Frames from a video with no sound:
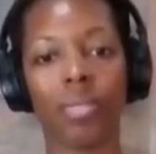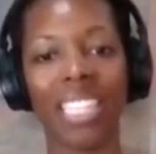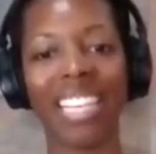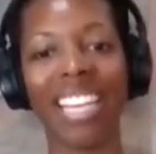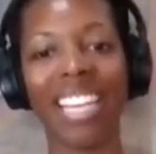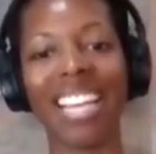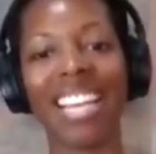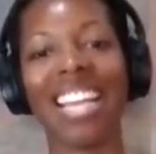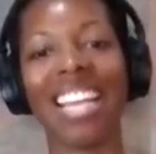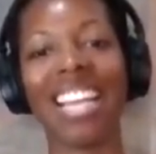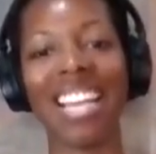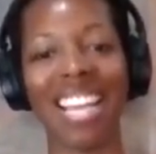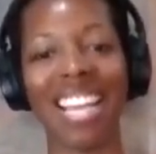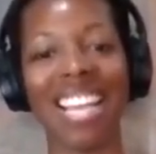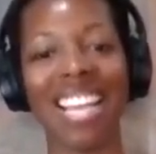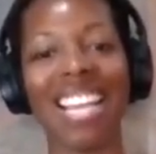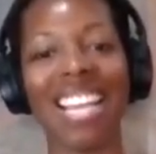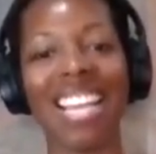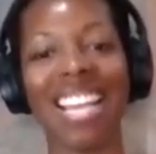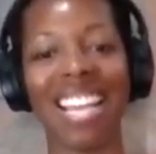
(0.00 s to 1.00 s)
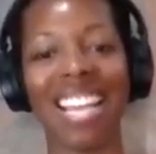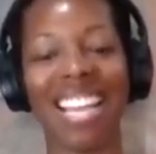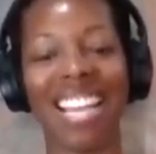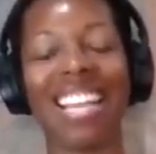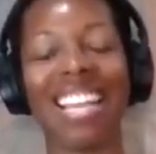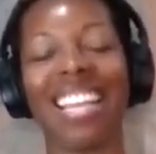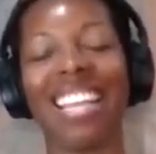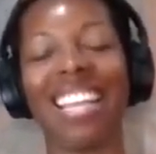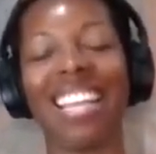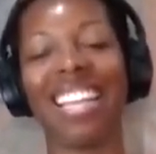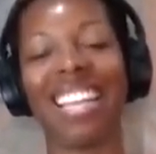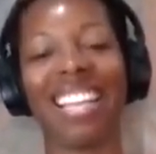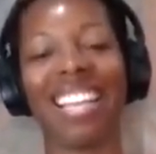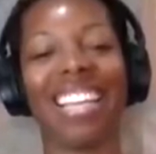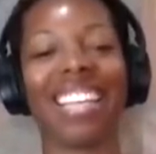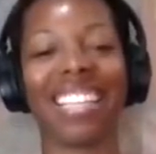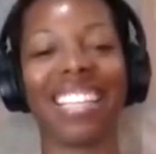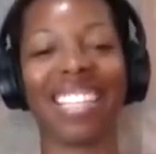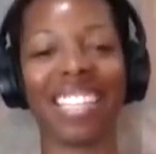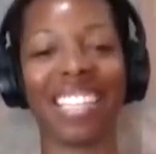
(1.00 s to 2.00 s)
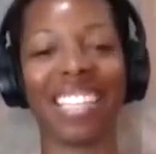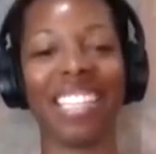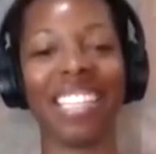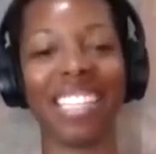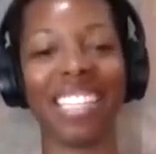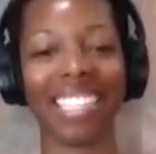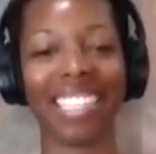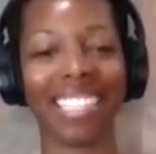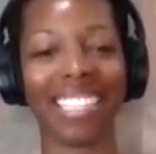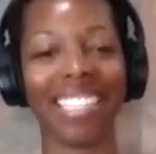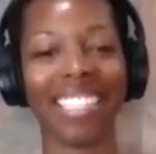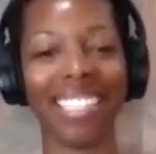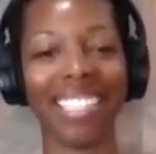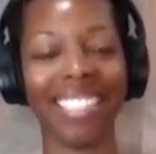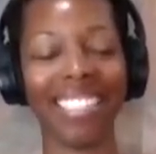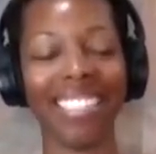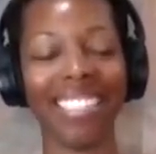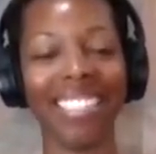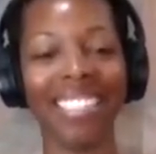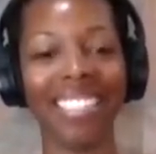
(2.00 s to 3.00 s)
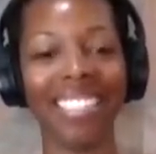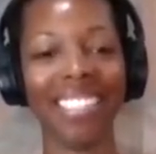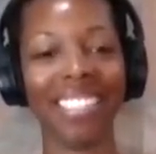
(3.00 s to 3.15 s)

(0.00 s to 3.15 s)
No words are spoken by the person on screen.